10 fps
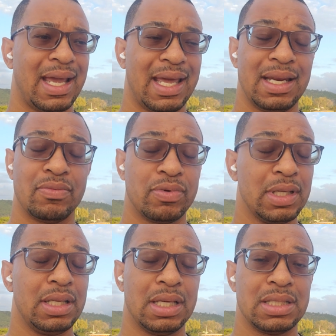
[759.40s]
and it
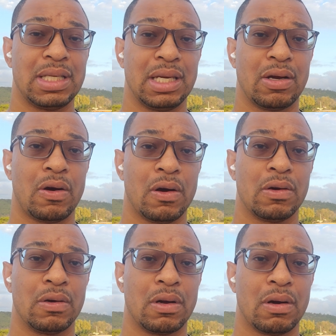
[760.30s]
really is getting
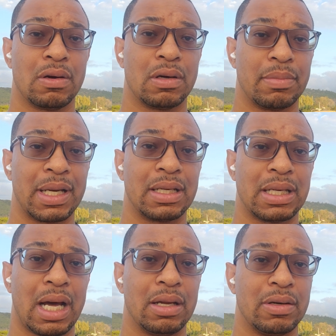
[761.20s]
harder and harder to make a
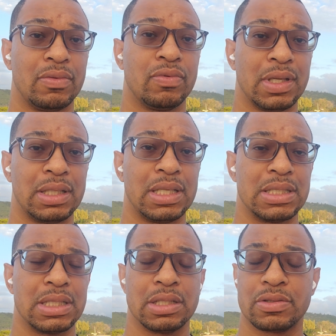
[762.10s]
dollar, it really
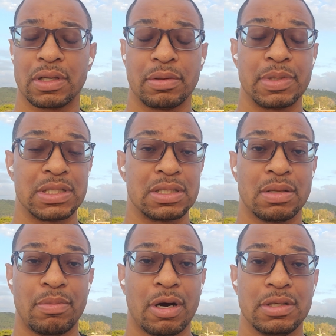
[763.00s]
is in the trucking business,
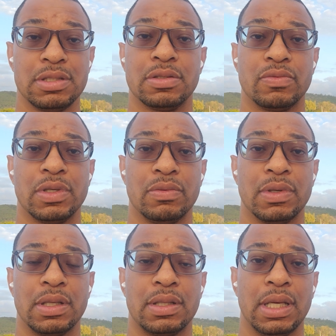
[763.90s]
the margins are really,
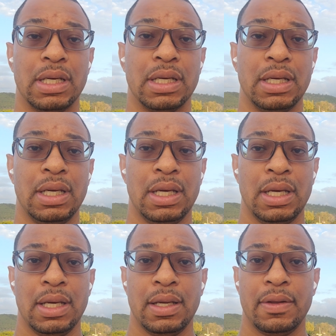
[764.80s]
really thin.
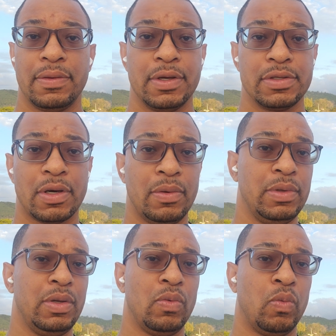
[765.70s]
There's
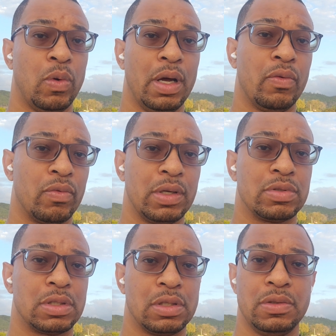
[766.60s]
only one real
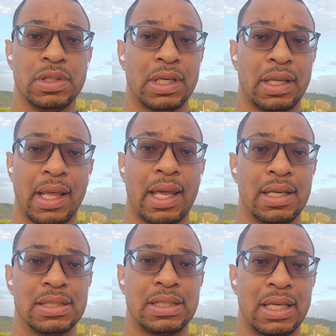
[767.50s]
solution, and that
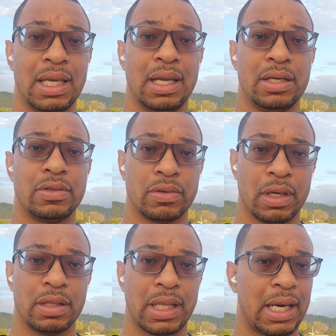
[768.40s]
is get a
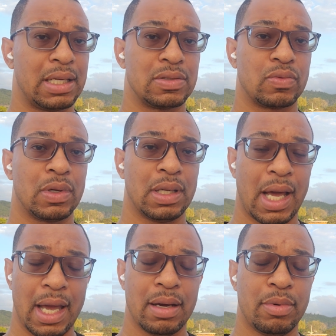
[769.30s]
truck that is
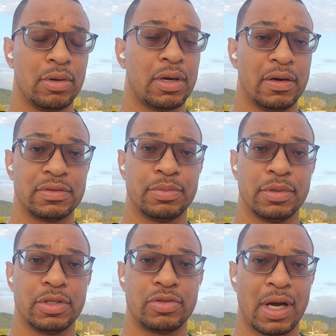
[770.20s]
reliable,
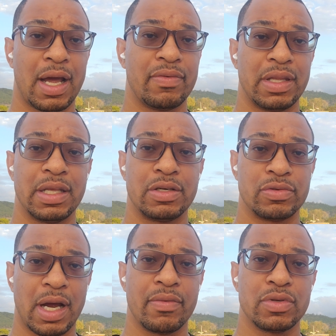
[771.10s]
comfortable to drive, and that
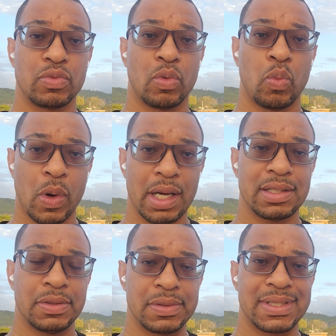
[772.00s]
drivers will
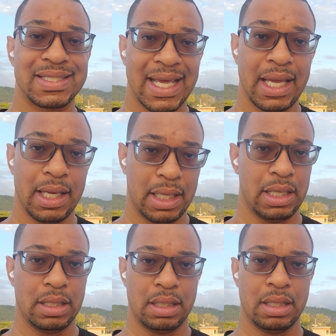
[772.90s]
want to stay
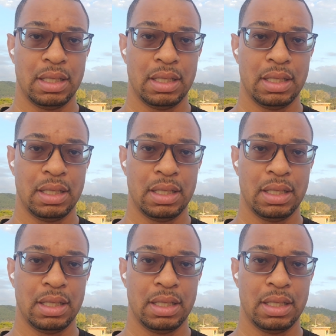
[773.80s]
in,